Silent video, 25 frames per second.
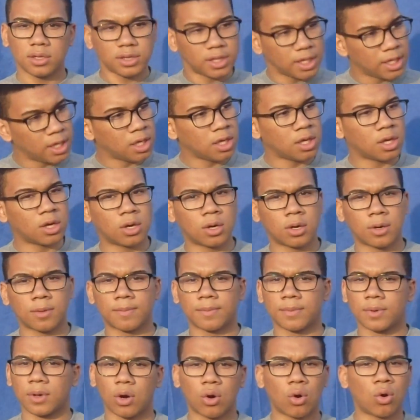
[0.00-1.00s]
Damn.
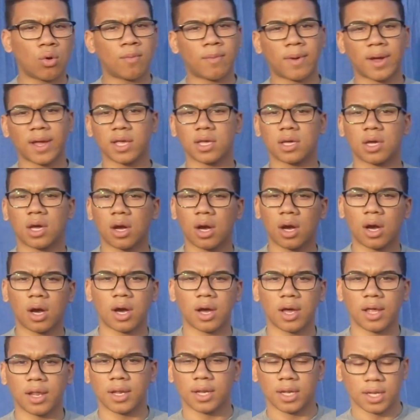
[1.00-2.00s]
Oh my
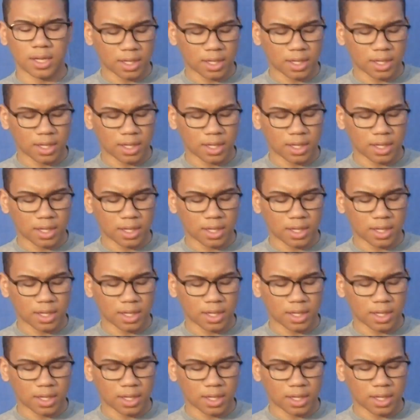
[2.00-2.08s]
God.